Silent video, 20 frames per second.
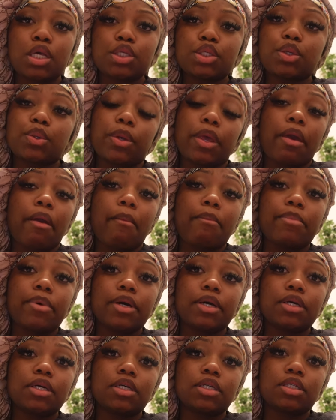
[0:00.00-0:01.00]
So, yeah,
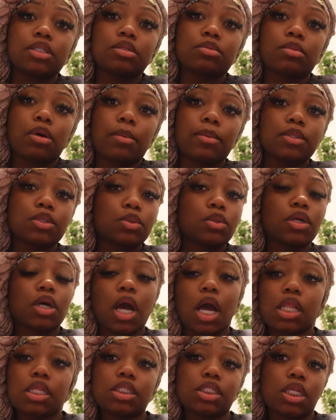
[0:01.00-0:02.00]
but I'm going to do a
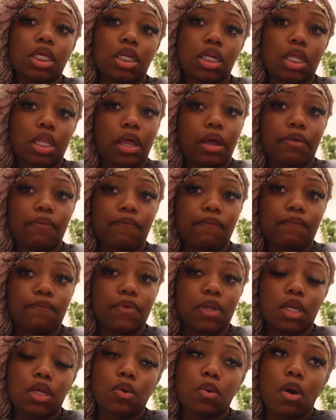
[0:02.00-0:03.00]
college day in the life
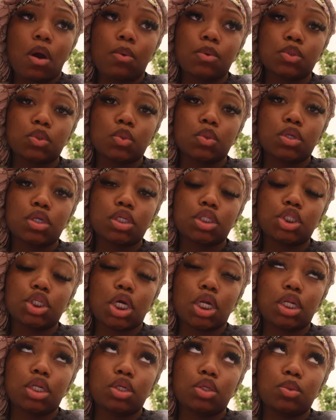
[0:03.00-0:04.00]
video. I was going to try
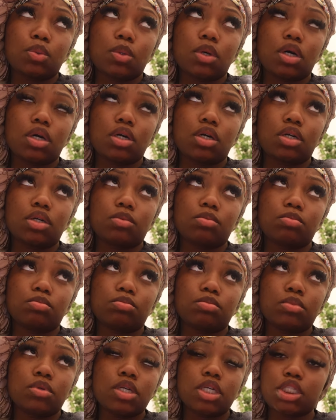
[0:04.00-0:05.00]
to do a
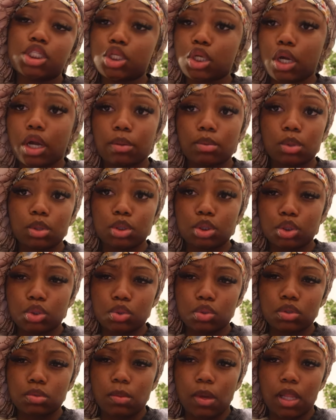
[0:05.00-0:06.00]
Instagram
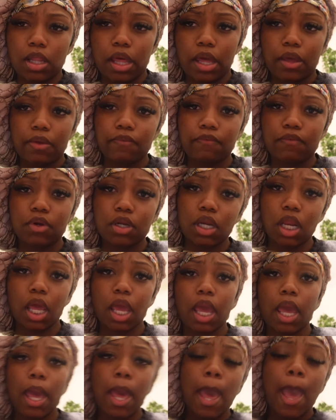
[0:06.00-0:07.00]
controls my life for a day.